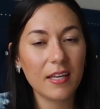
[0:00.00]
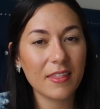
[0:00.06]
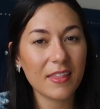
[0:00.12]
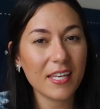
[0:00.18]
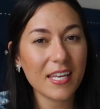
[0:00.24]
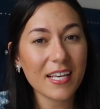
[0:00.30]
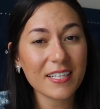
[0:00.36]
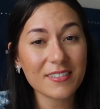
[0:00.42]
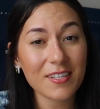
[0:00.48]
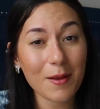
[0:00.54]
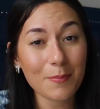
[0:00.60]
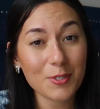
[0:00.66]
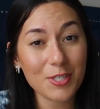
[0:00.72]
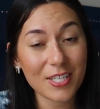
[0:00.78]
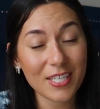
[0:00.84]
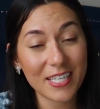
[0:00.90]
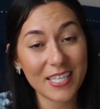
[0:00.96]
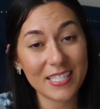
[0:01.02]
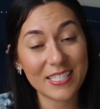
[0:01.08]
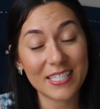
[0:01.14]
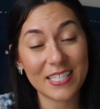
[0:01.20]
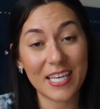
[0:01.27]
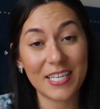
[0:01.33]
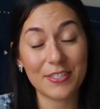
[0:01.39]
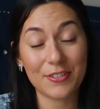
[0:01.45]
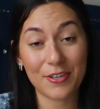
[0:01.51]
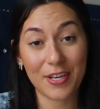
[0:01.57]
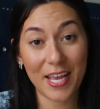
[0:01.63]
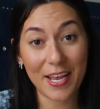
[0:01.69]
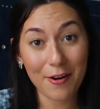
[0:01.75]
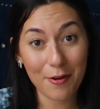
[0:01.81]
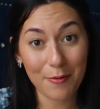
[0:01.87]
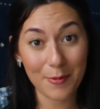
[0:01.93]
The next option is laser
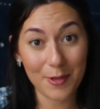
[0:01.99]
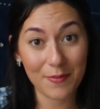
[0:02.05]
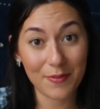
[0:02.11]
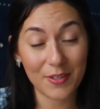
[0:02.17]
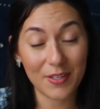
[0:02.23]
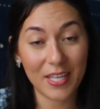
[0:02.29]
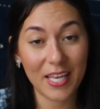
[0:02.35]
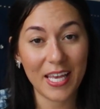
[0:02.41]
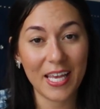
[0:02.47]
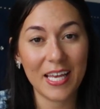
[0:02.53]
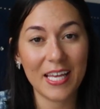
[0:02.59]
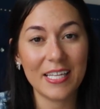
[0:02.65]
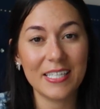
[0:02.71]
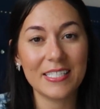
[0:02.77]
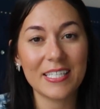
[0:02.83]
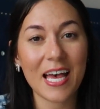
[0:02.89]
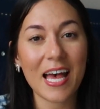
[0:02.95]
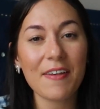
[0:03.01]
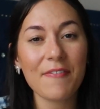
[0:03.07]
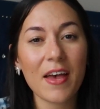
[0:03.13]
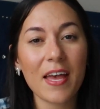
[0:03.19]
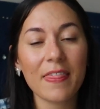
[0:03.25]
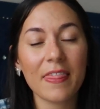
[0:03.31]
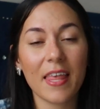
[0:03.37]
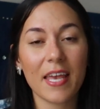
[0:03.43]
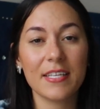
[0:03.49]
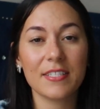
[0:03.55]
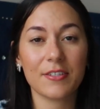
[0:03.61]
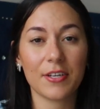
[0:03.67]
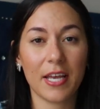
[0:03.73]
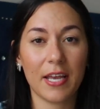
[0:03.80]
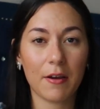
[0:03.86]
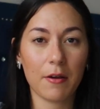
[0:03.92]
hair removal, and I've had
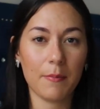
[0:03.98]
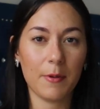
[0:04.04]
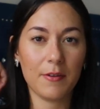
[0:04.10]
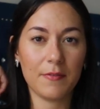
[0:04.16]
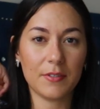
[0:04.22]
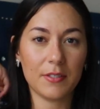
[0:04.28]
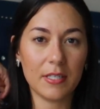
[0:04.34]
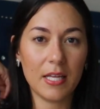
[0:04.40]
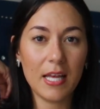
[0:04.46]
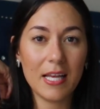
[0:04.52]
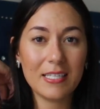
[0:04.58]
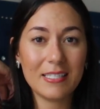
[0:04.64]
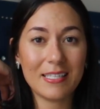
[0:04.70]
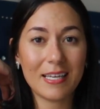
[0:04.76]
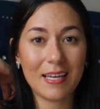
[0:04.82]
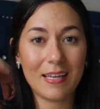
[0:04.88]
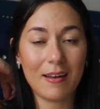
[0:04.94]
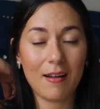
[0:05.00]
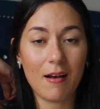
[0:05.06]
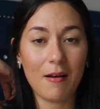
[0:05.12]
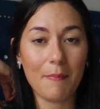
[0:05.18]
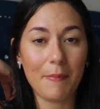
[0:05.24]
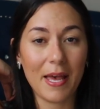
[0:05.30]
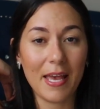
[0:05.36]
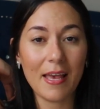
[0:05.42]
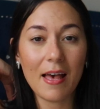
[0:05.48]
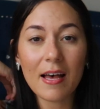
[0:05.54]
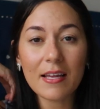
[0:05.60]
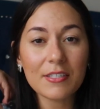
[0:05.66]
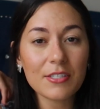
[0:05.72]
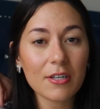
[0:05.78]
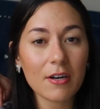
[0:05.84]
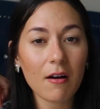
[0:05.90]
laser hair removal done on my
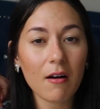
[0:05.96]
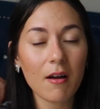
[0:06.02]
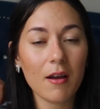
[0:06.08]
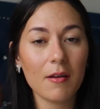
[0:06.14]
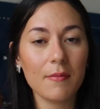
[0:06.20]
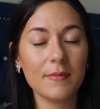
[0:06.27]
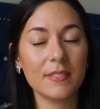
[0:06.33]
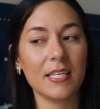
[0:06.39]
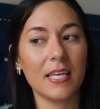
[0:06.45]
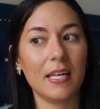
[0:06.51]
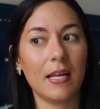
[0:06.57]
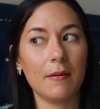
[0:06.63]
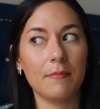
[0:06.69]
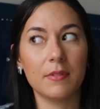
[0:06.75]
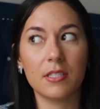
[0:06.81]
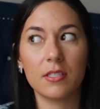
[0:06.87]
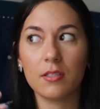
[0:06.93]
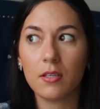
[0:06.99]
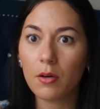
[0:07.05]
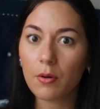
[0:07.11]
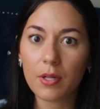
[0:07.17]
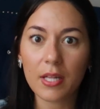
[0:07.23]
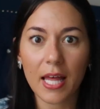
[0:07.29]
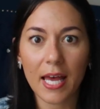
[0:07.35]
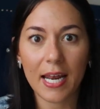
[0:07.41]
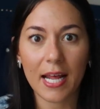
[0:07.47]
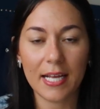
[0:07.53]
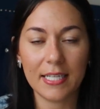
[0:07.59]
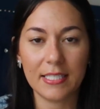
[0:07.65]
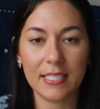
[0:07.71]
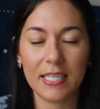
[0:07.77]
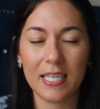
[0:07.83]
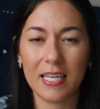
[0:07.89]
underarms, and I'm so glad
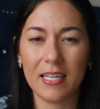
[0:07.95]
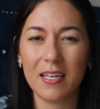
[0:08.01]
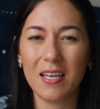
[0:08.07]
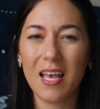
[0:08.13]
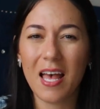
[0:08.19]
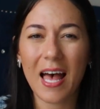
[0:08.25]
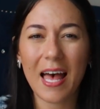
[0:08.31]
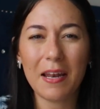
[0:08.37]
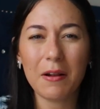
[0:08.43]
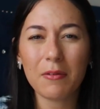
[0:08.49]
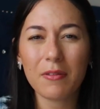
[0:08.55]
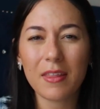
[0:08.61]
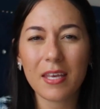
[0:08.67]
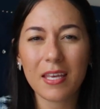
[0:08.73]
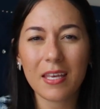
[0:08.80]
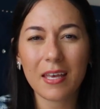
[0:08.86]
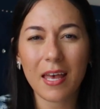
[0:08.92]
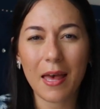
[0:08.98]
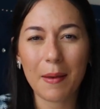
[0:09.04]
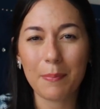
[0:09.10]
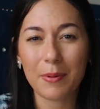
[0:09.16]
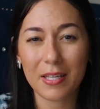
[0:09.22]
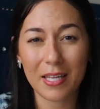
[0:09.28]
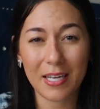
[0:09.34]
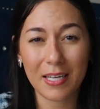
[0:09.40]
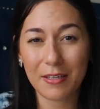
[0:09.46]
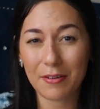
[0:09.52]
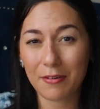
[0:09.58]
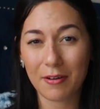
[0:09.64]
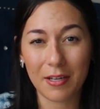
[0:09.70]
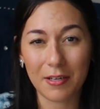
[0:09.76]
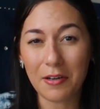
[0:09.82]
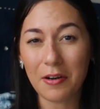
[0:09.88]
I did. I don't think epilating
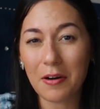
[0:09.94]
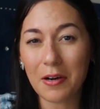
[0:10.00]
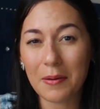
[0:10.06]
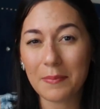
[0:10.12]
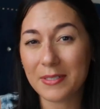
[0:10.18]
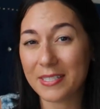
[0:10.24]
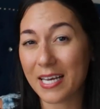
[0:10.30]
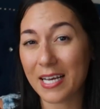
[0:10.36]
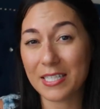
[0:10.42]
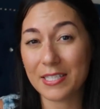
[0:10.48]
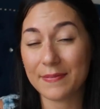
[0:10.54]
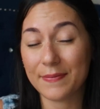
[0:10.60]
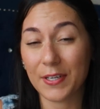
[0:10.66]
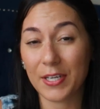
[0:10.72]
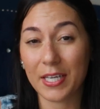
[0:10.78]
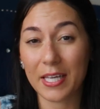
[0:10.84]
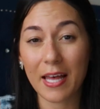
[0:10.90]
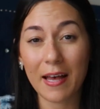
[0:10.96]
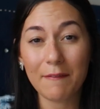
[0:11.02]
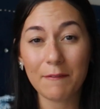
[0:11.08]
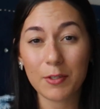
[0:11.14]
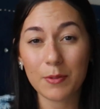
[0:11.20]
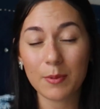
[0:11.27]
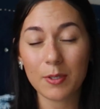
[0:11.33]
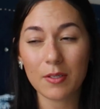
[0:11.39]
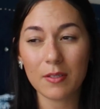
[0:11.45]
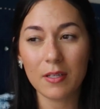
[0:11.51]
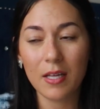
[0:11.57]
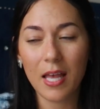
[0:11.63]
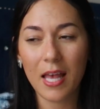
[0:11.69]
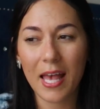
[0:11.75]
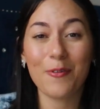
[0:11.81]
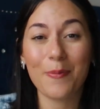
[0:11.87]
your underarms sounds very comfortable.
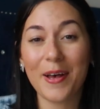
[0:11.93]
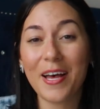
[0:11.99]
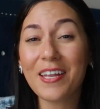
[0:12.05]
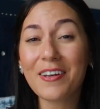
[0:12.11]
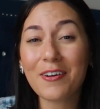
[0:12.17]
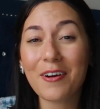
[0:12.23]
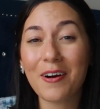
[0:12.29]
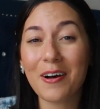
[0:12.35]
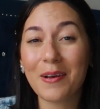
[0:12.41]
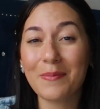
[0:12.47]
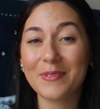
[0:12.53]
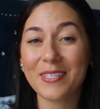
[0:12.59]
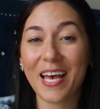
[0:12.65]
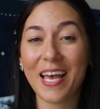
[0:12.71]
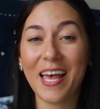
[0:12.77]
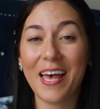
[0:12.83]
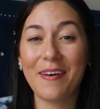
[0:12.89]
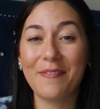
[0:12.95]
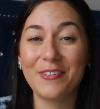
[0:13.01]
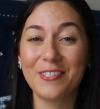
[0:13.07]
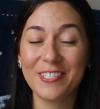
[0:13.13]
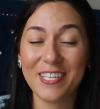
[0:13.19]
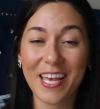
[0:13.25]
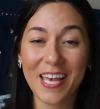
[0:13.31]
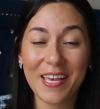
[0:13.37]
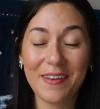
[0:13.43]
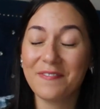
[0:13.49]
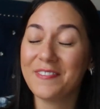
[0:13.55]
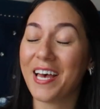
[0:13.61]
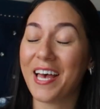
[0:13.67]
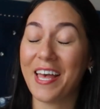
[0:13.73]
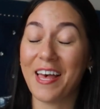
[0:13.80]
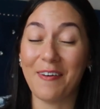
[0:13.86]
For my underarms, I have shaved,
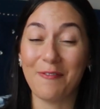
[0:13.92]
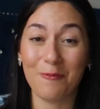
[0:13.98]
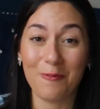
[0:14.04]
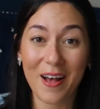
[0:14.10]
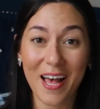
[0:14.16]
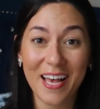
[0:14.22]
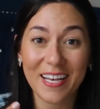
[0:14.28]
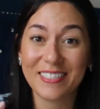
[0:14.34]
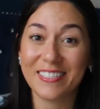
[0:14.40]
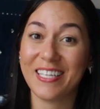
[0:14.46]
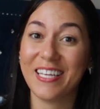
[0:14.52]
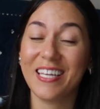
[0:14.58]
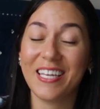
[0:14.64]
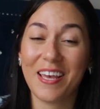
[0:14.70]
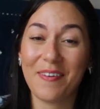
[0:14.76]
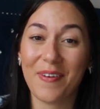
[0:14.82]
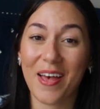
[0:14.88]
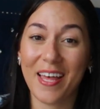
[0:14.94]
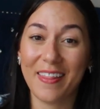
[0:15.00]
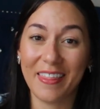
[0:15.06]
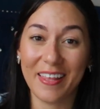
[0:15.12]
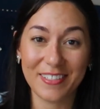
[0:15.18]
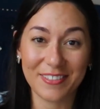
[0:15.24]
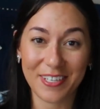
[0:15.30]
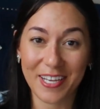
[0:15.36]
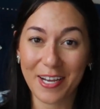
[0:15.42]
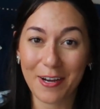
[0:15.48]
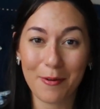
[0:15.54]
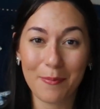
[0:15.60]
I have waxed, and I've had laser hair